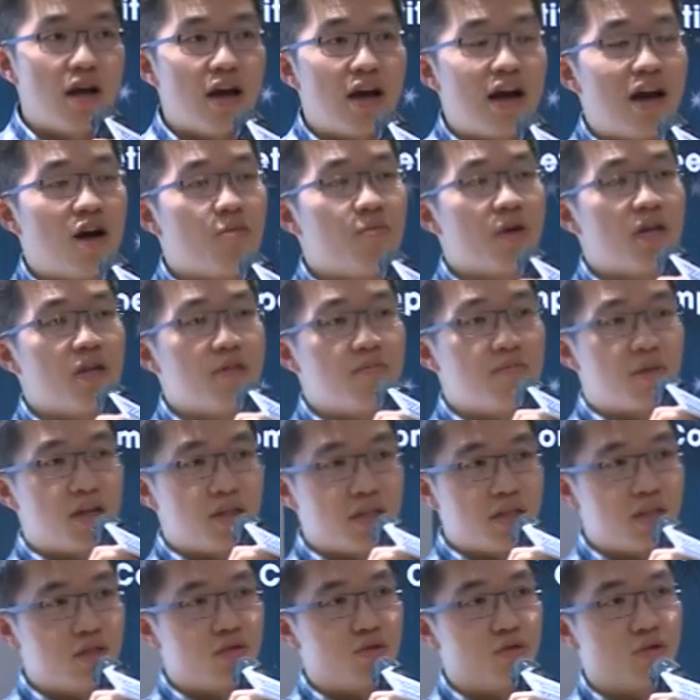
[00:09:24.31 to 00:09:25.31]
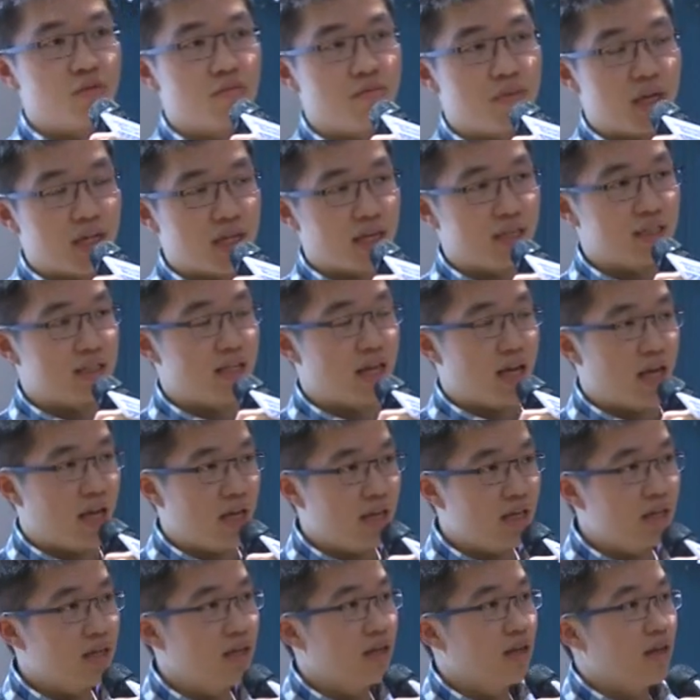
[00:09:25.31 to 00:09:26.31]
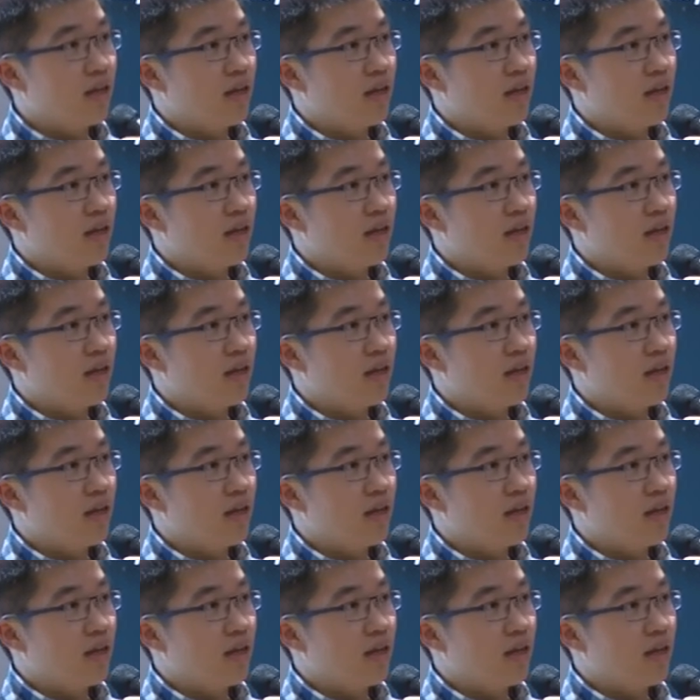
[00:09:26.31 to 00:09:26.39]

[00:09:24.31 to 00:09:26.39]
How many money do you make a day?